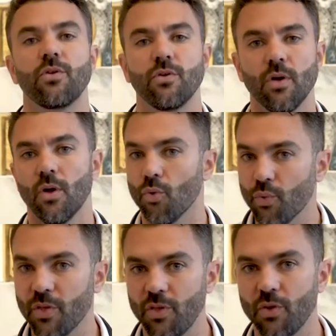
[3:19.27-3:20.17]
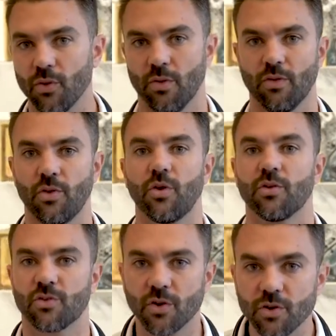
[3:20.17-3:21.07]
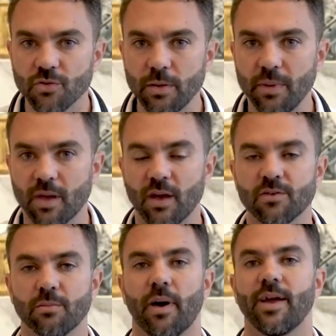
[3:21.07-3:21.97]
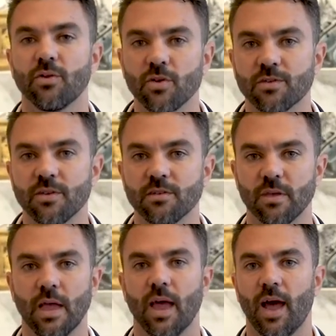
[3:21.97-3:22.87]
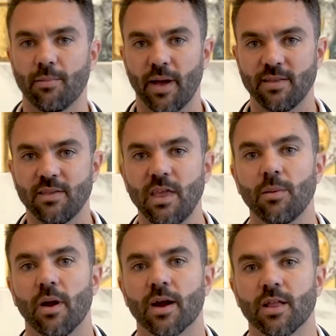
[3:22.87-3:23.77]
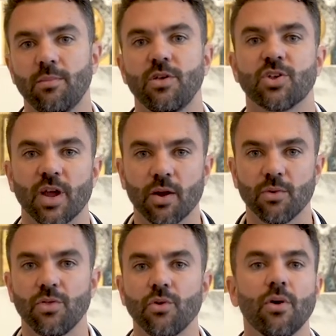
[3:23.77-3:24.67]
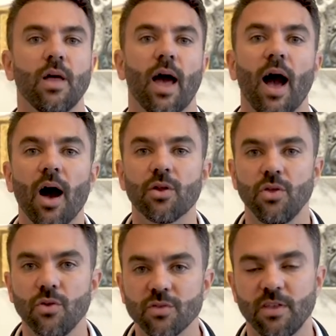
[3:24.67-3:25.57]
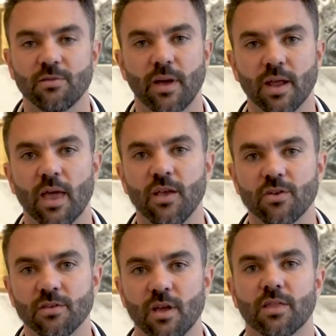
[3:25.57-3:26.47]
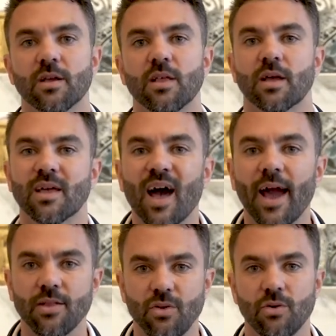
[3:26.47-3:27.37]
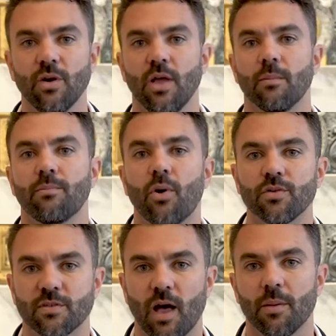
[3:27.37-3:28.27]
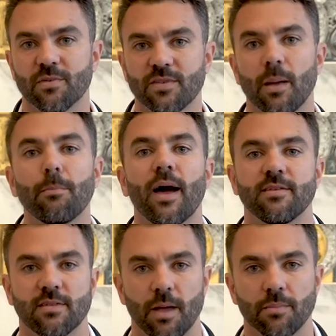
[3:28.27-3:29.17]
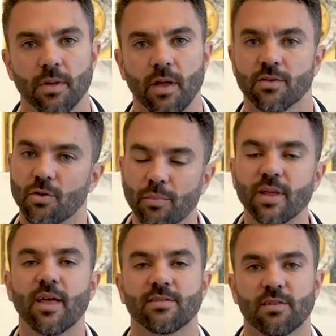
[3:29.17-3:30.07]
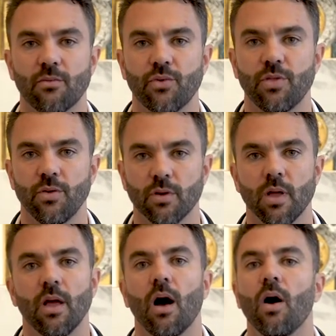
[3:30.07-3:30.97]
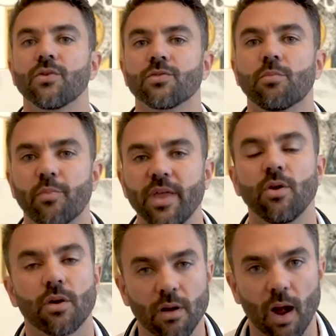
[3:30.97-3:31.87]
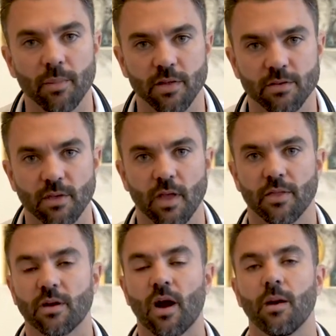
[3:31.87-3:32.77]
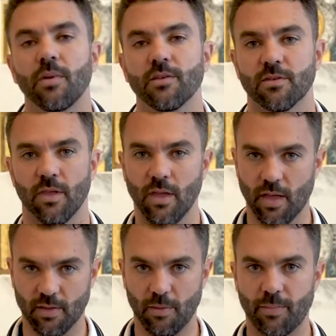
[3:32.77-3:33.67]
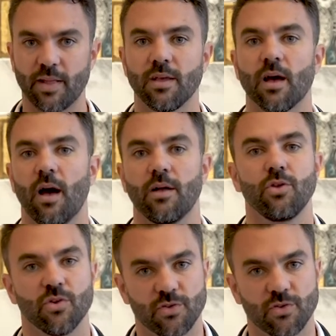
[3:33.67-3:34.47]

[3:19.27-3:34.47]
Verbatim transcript: you with you to your surgery, because my nurses and my team are going to be sharing with you how to use these medications, and they're going to guide you post-op step by step. So bring that stuff with you. Also bring your garments. The garments, depending on your